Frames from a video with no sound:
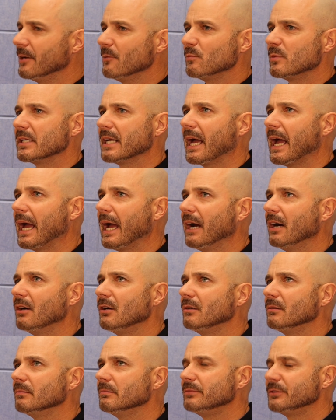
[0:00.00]
But
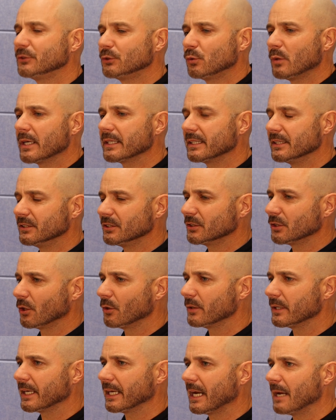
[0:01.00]
how strict and
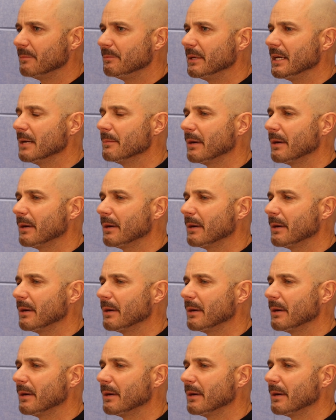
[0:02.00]
stern can I be